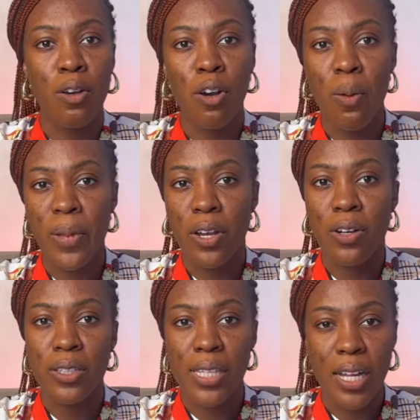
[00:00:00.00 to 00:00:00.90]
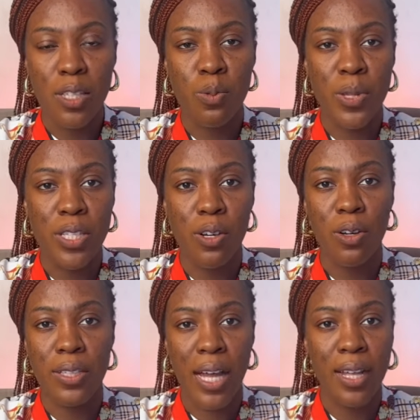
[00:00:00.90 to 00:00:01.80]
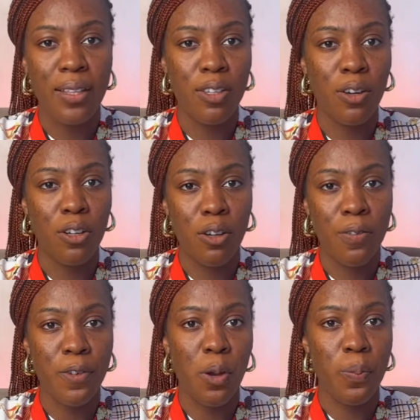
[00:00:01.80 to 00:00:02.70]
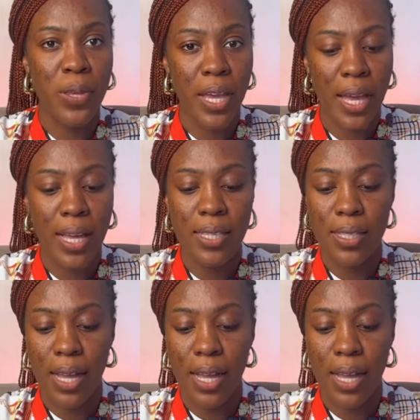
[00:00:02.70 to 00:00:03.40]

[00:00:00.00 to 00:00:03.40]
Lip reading: come in contact with other of your peers.